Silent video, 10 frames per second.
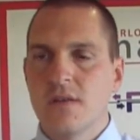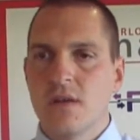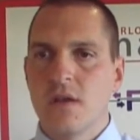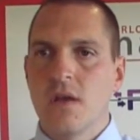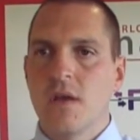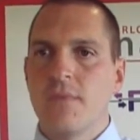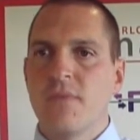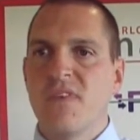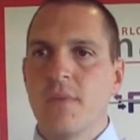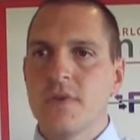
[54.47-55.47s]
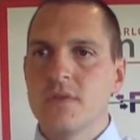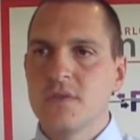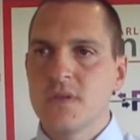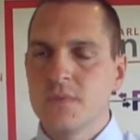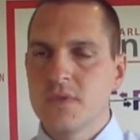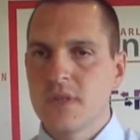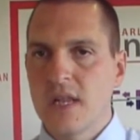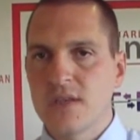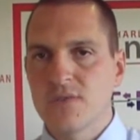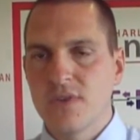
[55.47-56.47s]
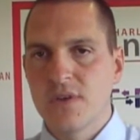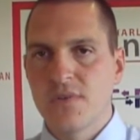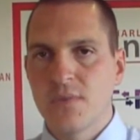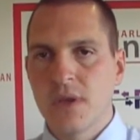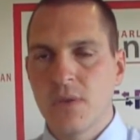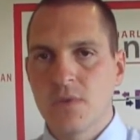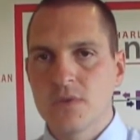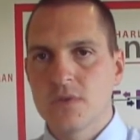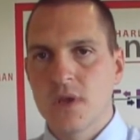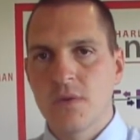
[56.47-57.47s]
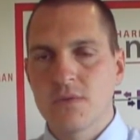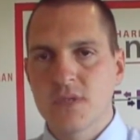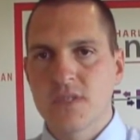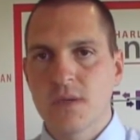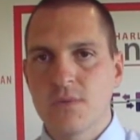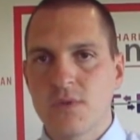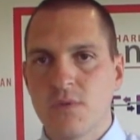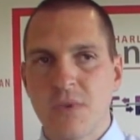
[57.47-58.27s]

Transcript: Um, Fabian Sims and Alex Reid for me was uh, was exceptional.